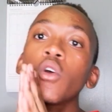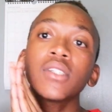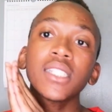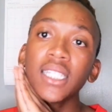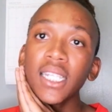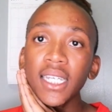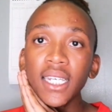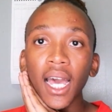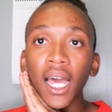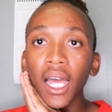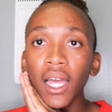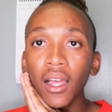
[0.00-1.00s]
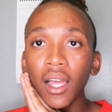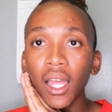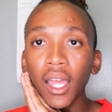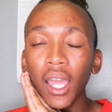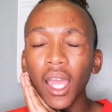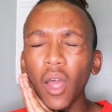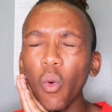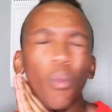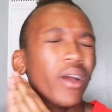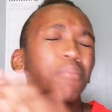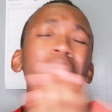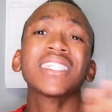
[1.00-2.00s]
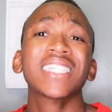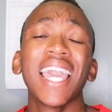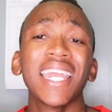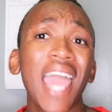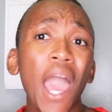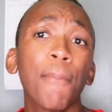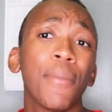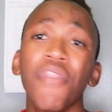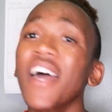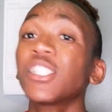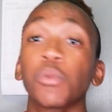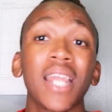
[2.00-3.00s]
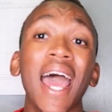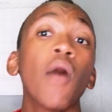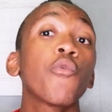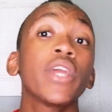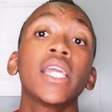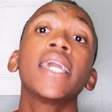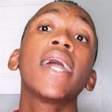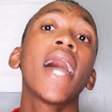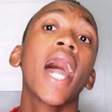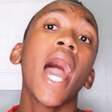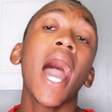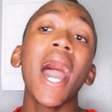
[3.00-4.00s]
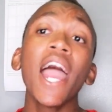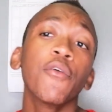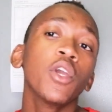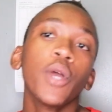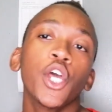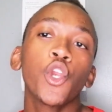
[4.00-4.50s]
Selena, what can happen? That's what I really want to